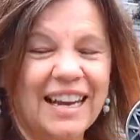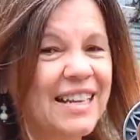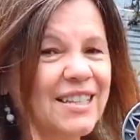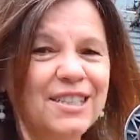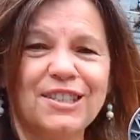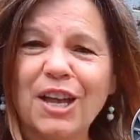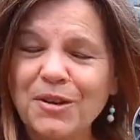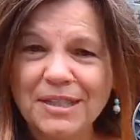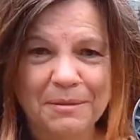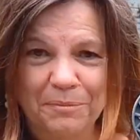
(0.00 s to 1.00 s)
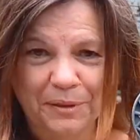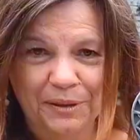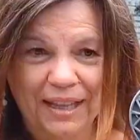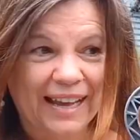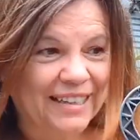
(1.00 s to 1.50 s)
It's so
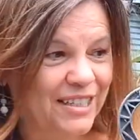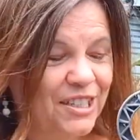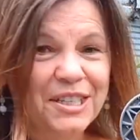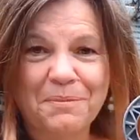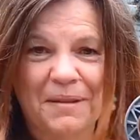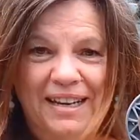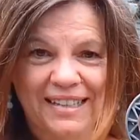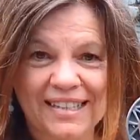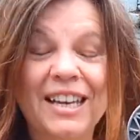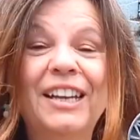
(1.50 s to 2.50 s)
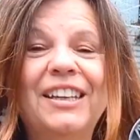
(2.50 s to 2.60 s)
simple, and it just means